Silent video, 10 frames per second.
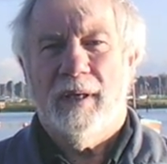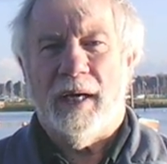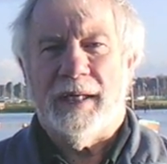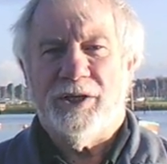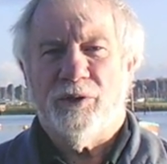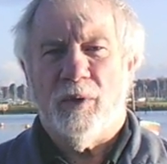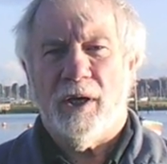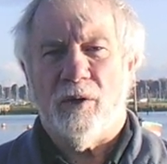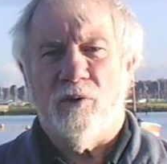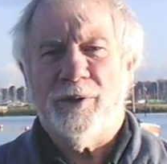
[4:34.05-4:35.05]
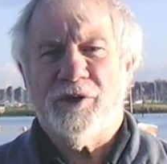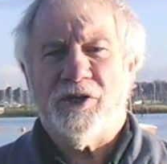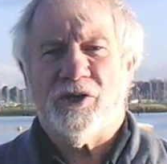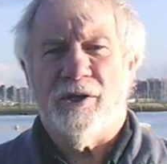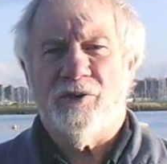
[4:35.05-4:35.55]
I need to work almost
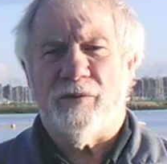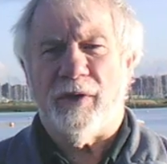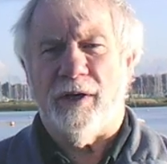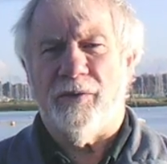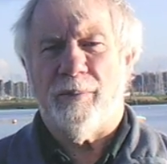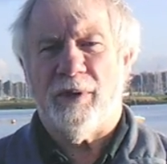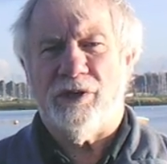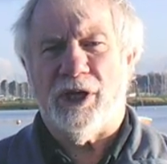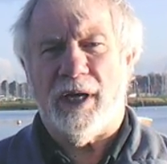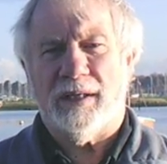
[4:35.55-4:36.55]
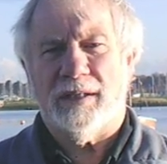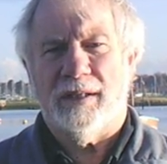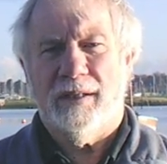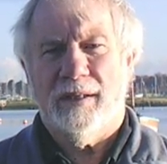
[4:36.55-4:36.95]
exclusively on the project,